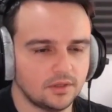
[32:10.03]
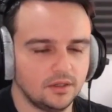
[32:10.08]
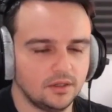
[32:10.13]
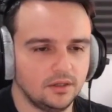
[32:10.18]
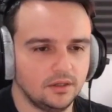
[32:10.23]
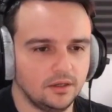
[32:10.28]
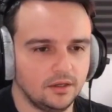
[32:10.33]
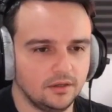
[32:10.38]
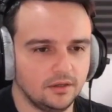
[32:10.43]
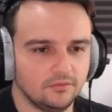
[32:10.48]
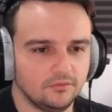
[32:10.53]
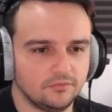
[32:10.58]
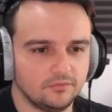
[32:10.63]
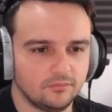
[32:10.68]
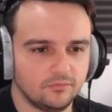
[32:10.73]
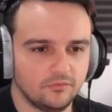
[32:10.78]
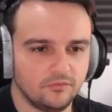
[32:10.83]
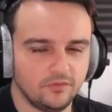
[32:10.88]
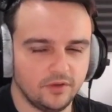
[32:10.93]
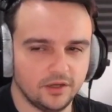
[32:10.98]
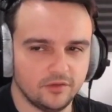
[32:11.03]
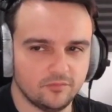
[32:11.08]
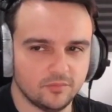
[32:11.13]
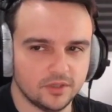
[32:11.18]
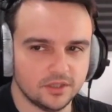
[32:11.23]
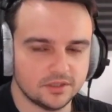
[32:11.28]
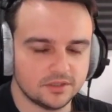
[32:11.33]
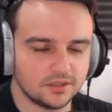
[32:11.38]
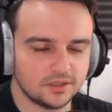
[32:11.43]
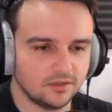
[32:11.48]
I have 5
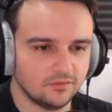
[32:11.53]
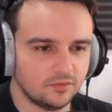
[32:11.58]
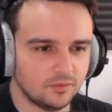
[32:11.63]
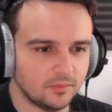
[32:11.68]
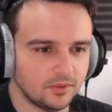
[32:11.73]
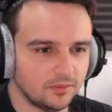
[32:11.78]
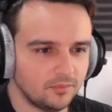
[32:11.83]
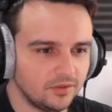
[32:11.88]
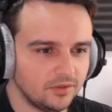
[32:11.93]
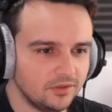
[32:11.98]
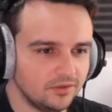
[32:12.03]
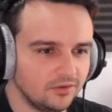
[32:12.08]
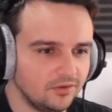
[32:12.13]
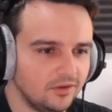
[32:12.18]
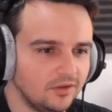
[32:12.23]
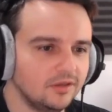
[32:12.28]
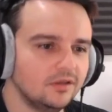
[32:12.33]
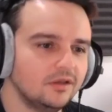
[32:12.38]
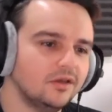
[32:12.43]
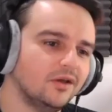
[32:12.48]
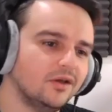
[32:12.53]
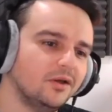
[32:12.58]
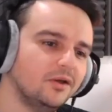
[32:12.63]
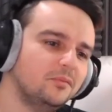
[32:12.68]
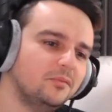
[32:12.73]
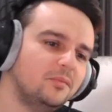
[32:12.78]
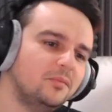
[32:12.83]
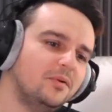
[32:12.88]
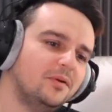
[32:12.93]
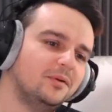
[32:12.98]
minutes to give you my opinion.
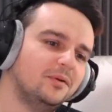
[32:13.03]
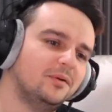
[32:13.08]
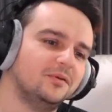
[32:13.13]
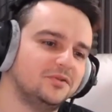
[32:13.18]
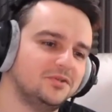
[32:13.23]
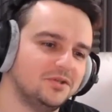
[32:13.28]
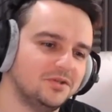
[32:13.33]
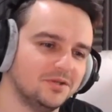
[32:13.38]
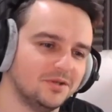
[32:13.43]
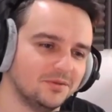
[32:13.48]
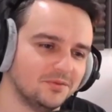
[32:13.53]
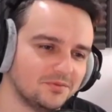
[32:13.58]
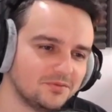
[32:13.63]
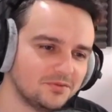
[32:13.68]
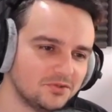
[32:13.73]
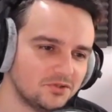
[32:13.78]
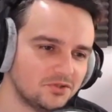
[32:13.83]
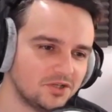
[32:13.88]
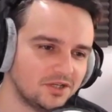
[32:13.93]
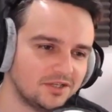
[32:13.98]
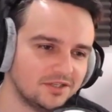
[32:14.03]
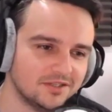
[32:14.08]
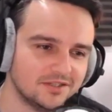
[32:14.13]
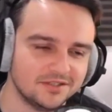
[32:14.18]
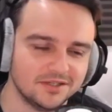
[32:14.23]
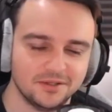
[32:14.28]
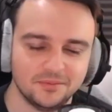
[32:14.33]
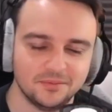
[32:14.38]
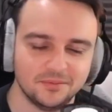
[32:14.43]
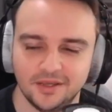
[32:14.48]
I was just checking the
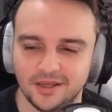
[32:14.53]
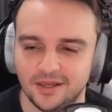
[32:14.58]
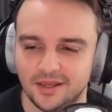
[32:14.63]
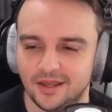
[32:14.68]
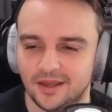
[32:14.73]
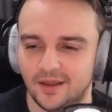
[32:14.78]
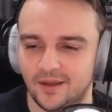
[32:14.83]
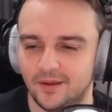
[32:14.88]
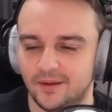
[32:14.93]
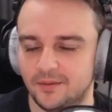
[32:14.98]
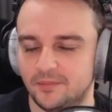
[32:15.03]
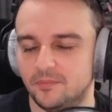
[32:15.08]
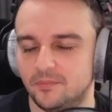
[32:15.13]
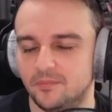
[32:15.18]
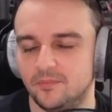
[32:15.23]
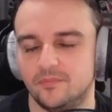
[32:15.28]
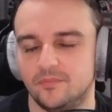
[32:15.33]
time.